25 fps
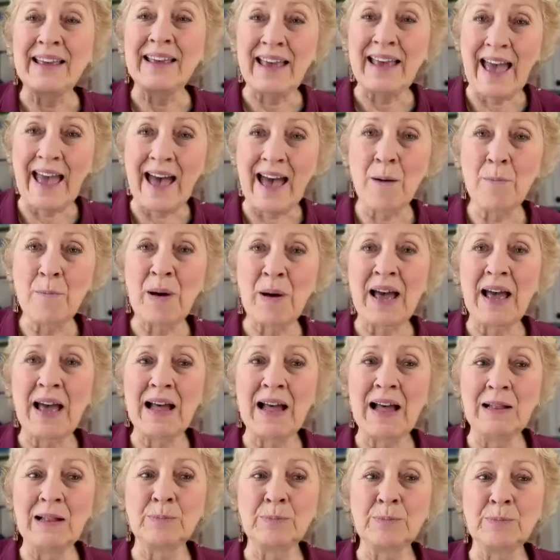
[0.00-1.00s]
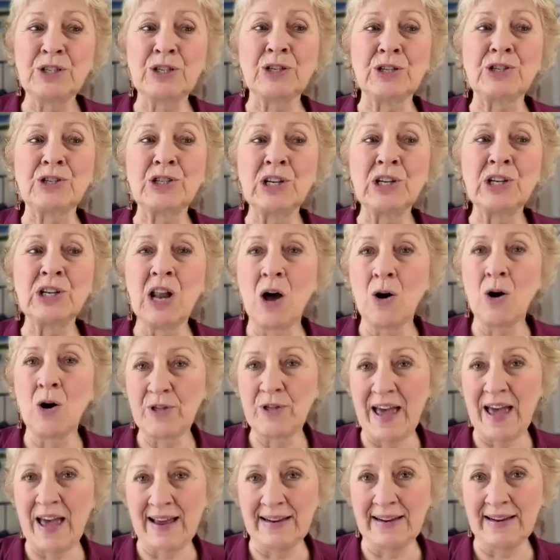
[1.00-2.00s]
GABA helps to
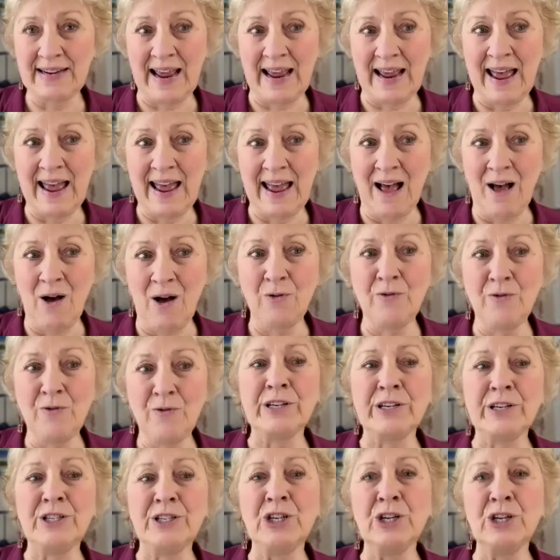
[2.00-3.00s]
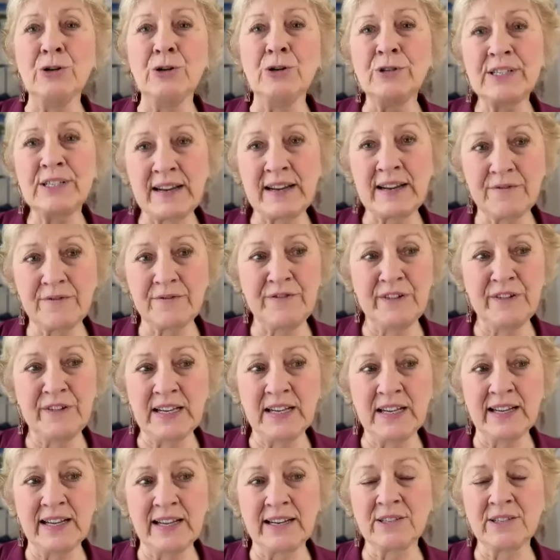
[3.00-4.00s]
slow that down, reducing
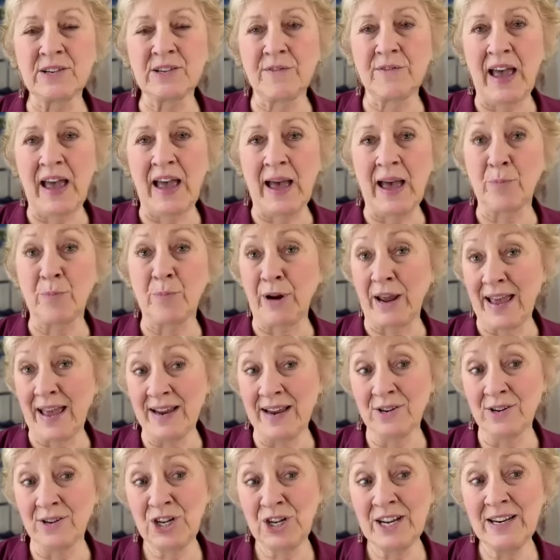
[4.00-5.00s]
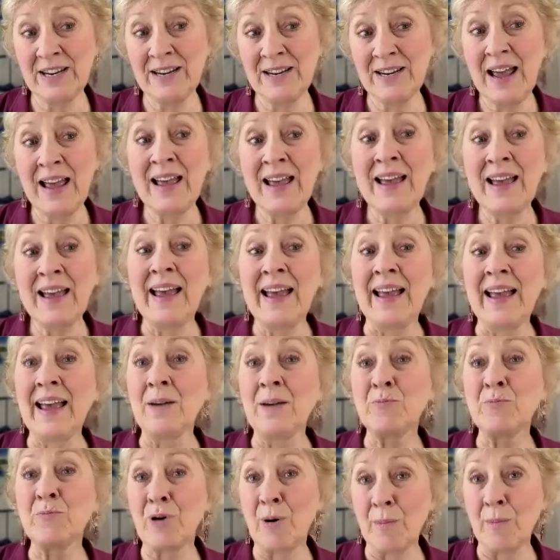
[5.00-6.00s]
feelings of apprehension
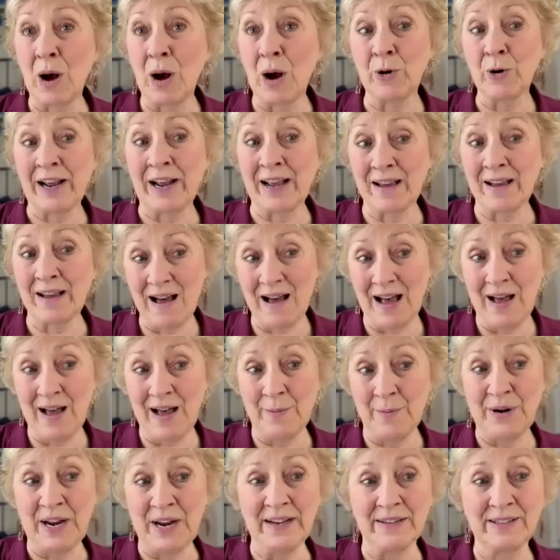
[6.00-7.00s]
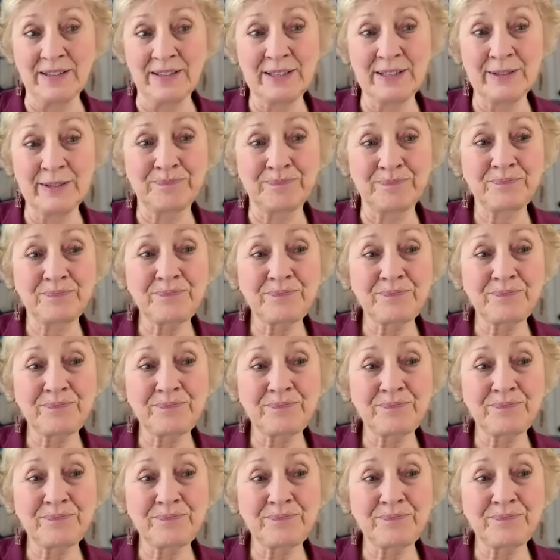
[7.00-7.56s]
and promoting calmness.